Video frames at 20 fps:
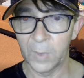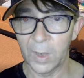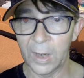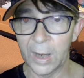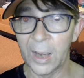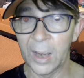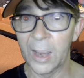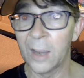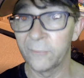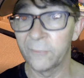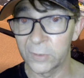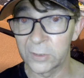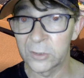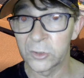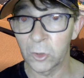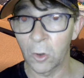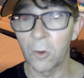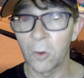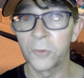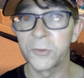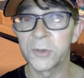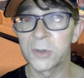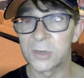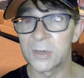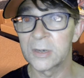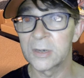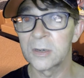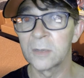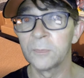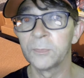I have installed the
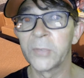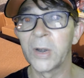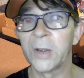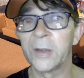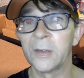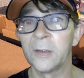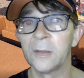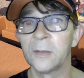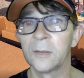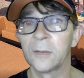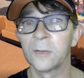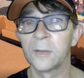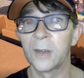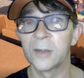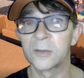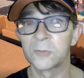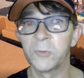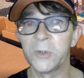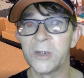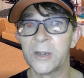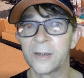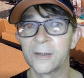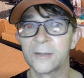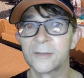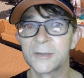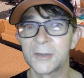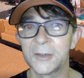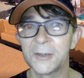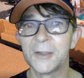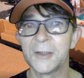system as we are
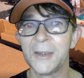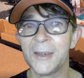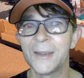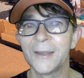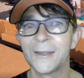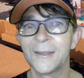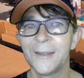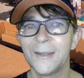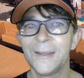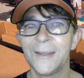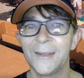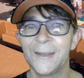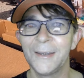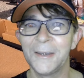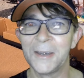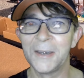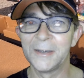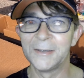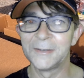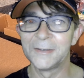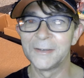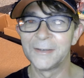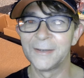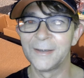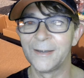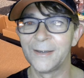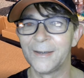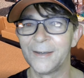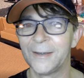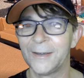sitting here, and
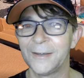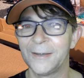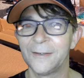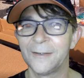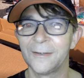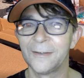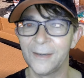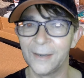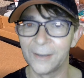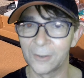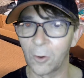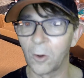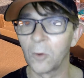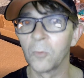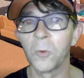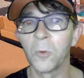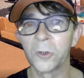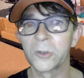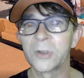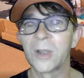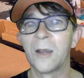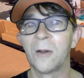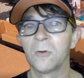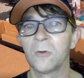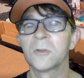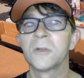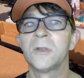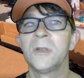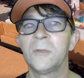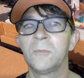it all worked
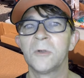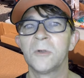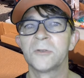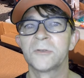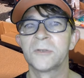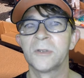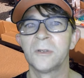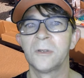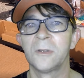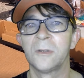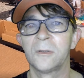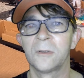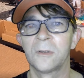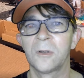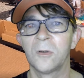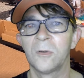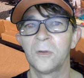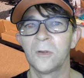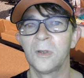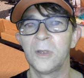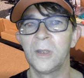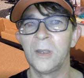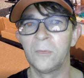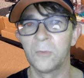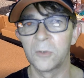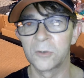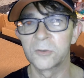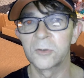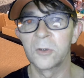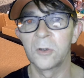out. It was
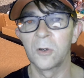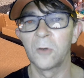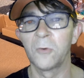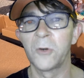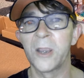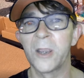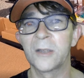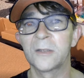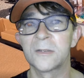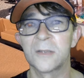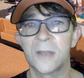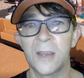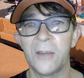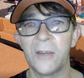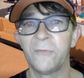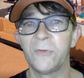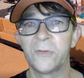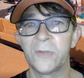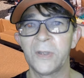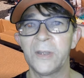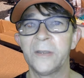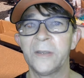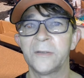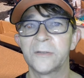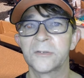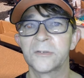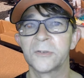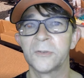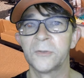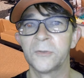correct,
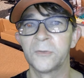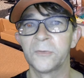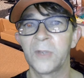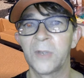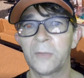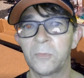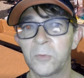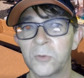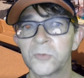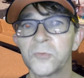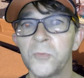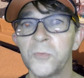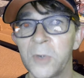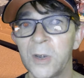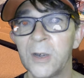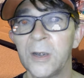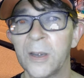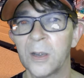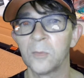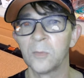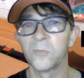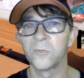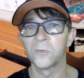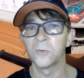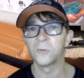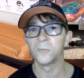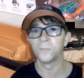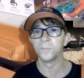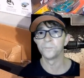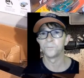everything, so that was really helpful.